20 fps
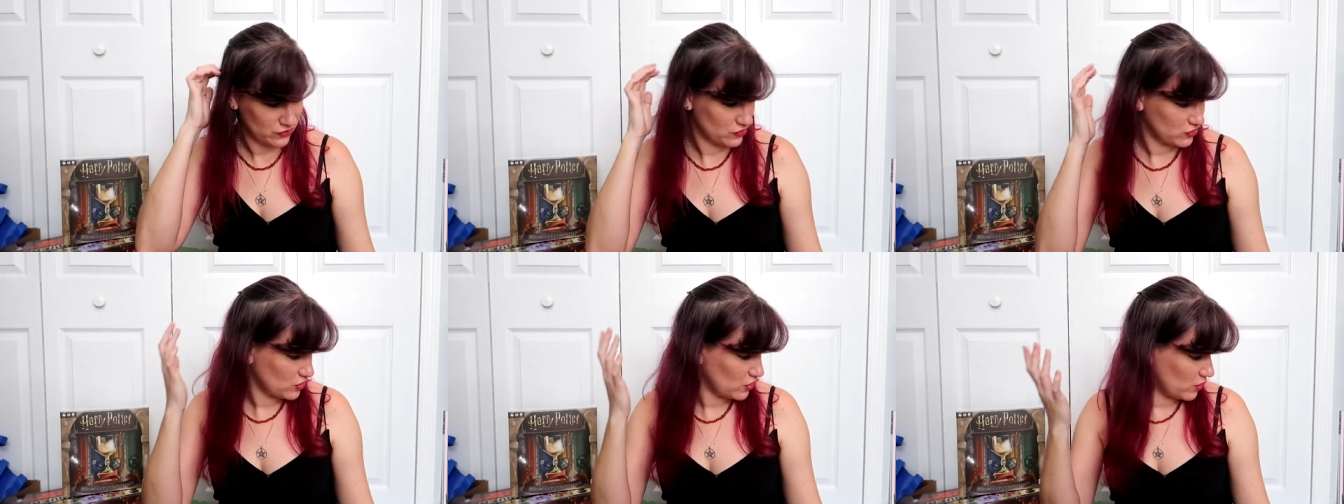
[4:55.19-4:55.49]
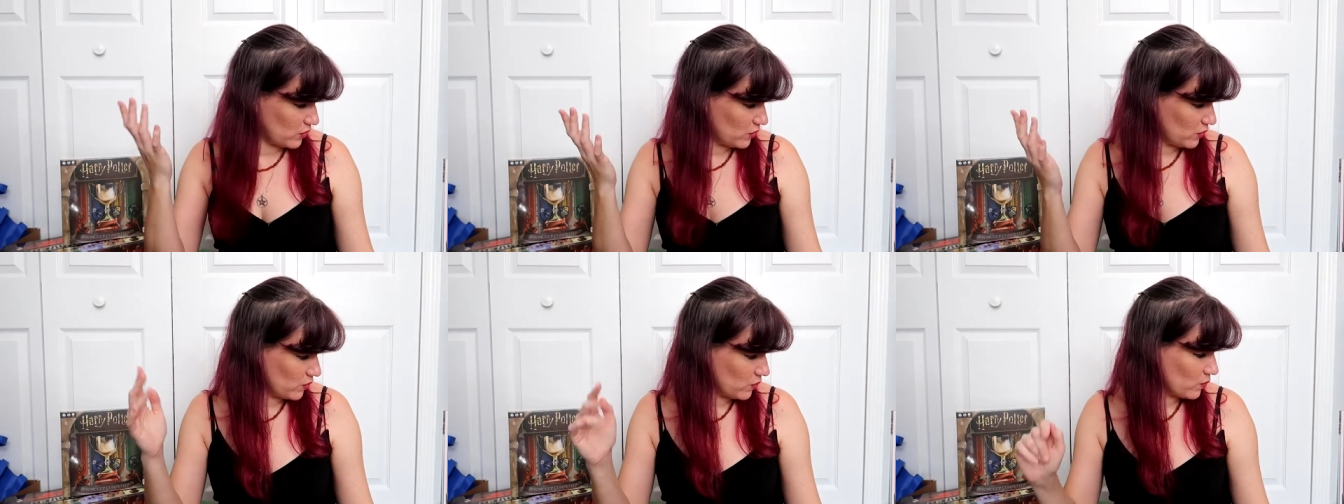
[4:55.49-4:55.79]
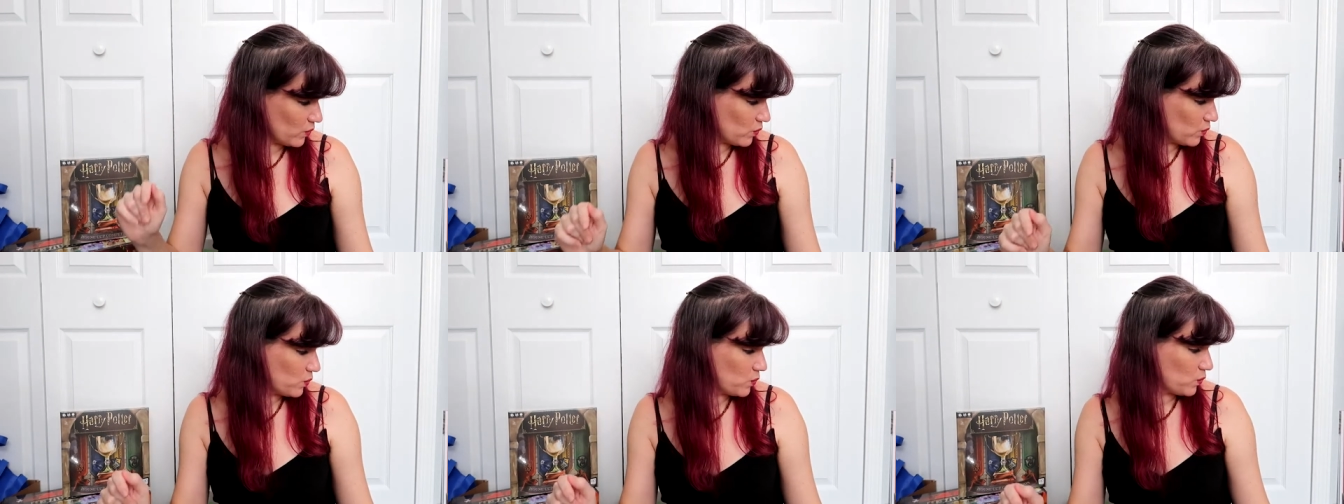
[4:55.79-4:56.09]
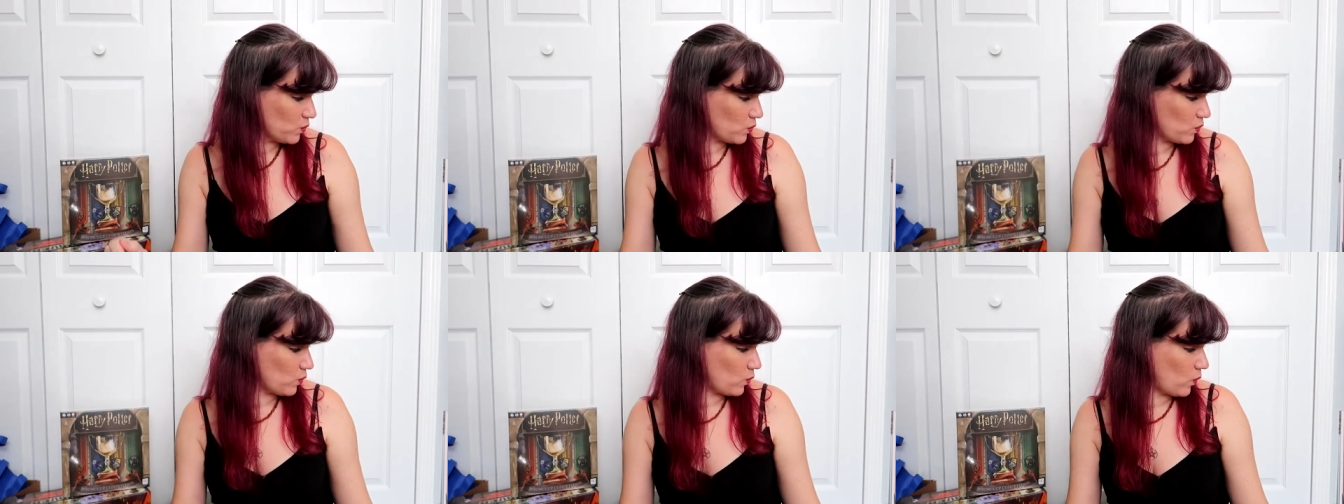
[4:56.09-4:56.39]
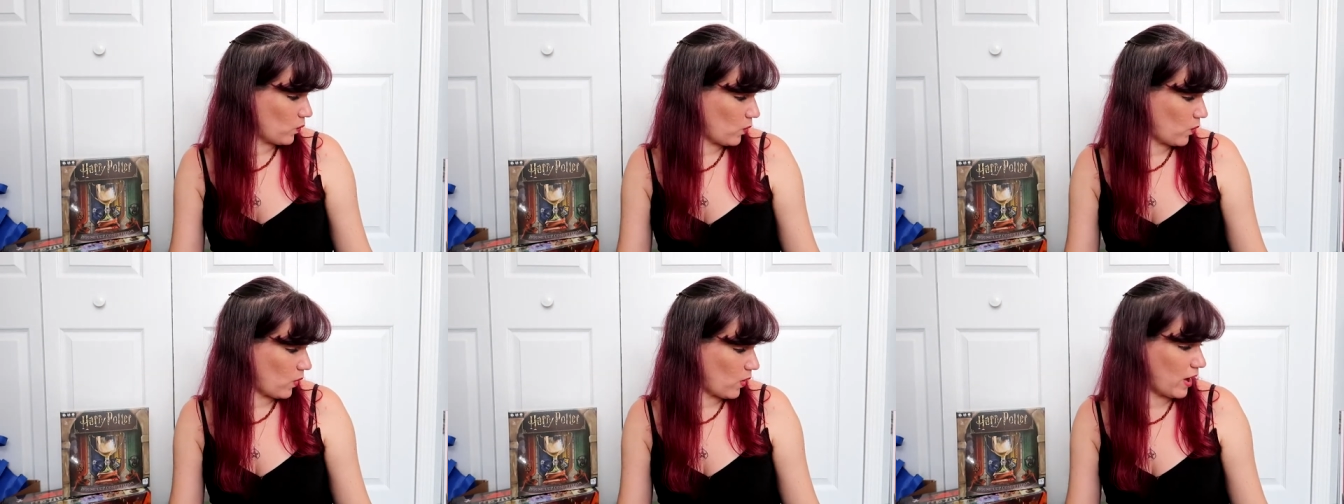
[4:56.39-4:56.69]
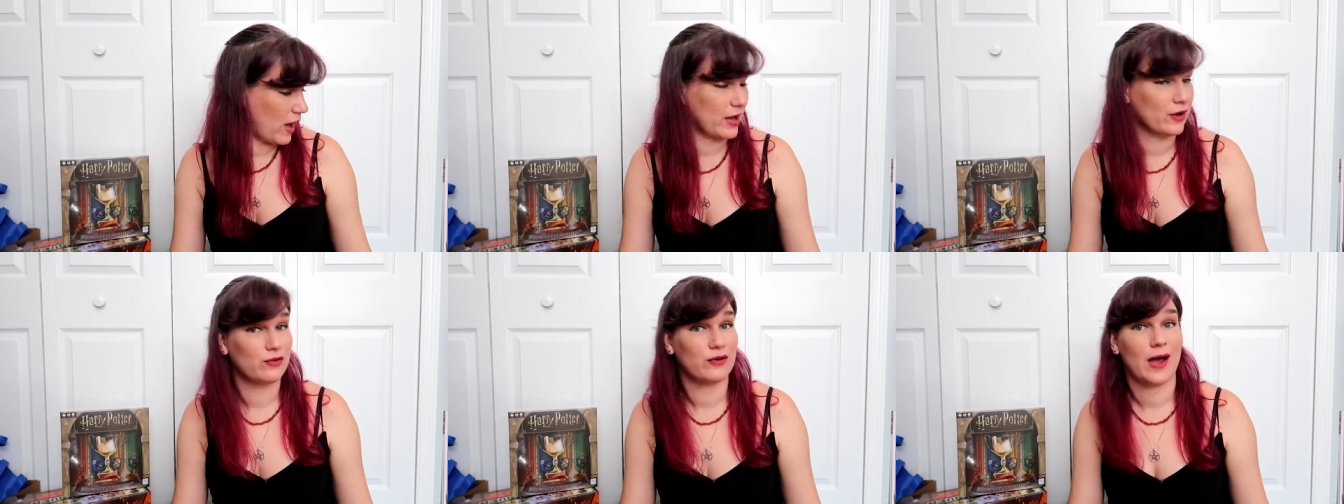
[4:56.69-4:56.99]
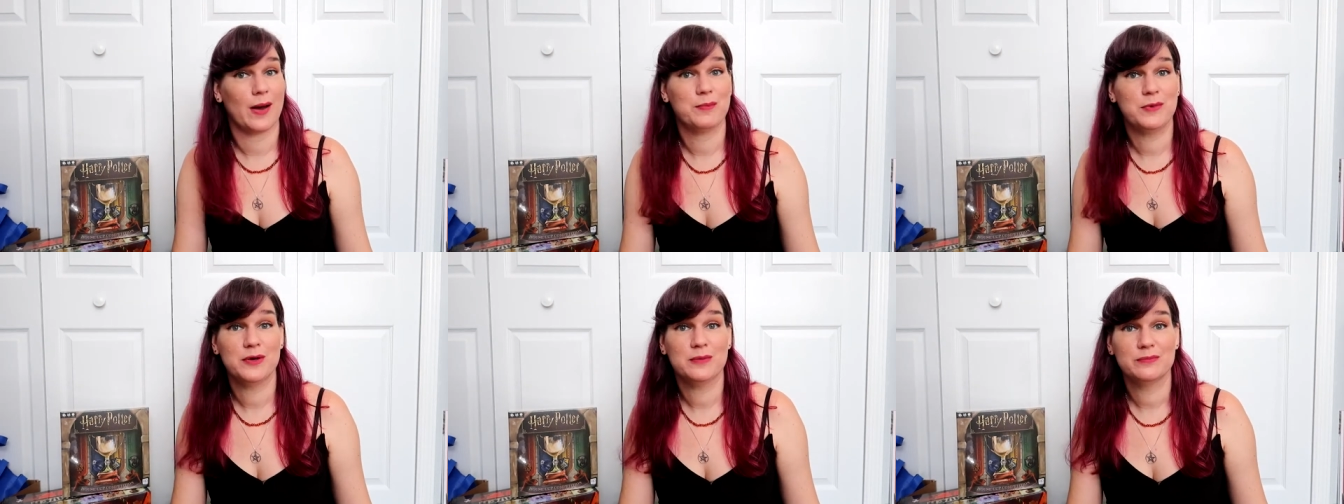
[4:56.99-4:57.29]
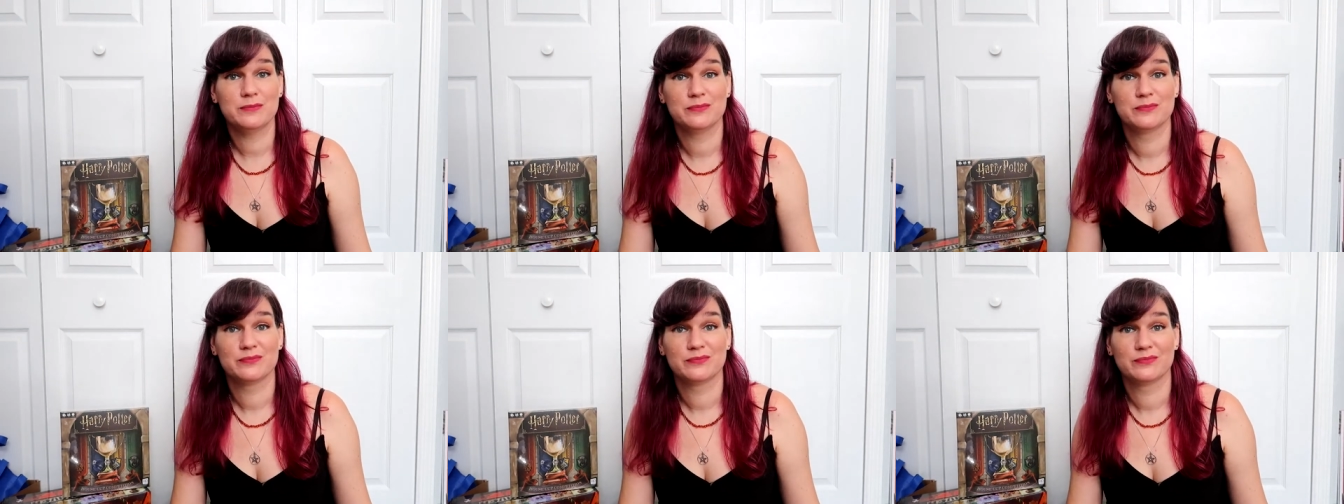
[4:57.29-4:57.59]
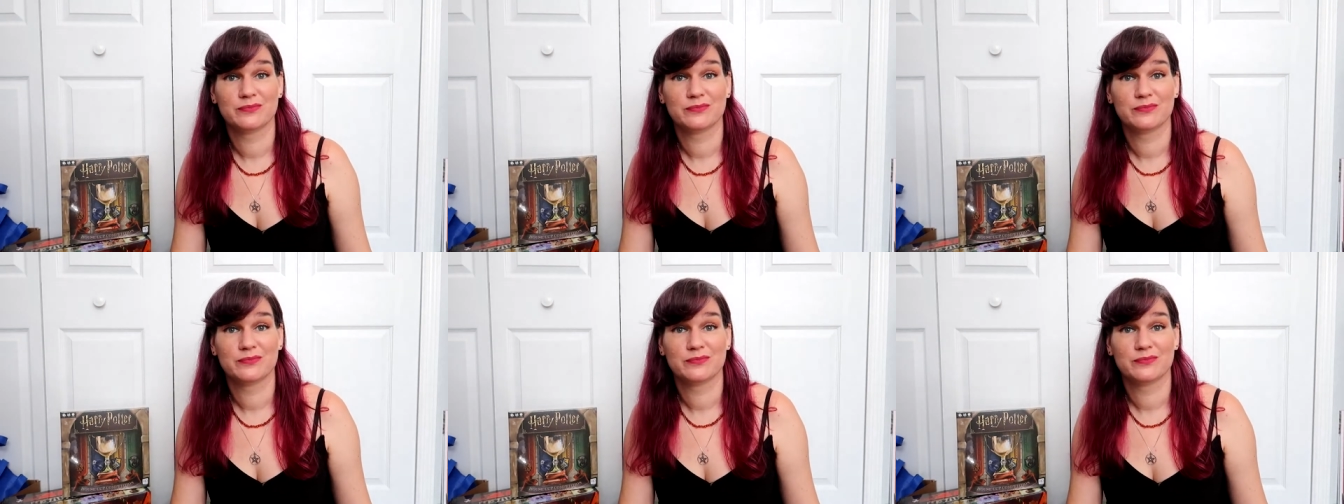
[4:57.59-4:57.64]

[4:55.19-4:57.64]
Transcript: So I grabbed them